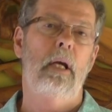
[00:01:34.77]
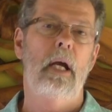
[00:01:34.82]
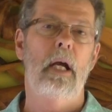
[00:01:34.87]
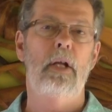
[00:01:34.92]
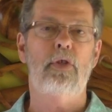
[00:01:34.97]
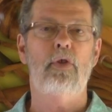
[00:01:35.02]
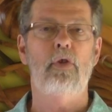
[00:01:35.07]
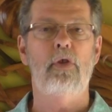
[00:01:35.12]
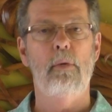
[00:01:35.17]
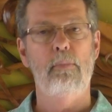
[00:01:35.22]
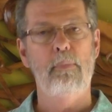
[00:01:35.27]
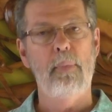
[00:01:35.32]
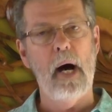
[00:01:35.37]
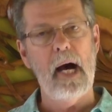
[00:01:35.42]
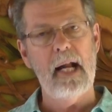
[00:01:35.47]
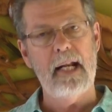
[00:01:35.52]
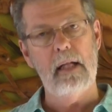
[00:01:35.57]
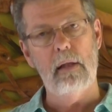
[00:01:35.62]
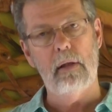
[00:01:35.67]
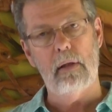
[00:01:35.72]
And so the
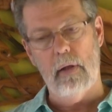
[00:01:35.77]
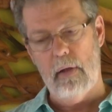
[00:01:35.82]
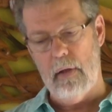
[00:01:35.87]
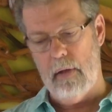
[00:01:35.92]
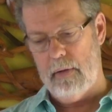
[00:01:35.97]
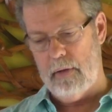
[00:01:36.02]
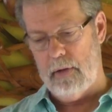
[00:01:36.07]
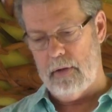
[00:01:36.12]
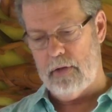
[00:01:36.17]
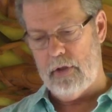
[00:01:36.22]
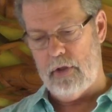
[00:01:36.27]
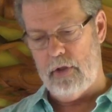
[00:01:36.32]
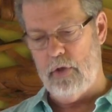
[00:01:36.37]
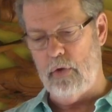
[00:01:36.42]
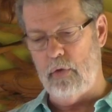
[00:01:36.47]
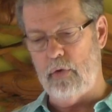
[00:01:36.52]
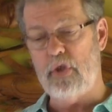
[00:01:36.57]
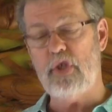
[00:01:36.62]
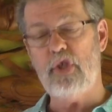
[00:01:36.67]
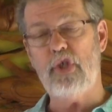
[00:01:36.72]
body learned
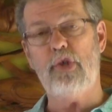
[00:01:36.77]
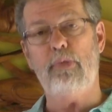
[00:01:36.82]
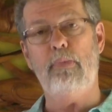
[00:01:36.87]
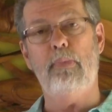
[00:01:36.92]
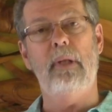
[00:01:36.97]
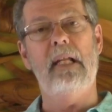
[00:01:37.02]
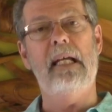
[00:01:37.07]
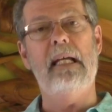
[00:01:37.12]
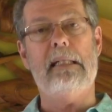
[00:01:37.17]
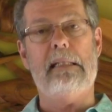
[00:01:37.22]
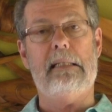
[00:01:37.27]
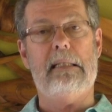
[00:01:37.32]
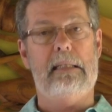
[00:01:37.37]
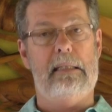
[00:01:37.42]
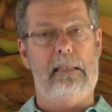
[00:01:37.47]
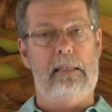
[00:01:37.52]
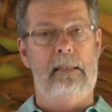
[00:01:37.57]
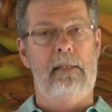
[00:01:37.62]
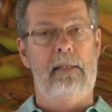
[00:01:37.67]
to split,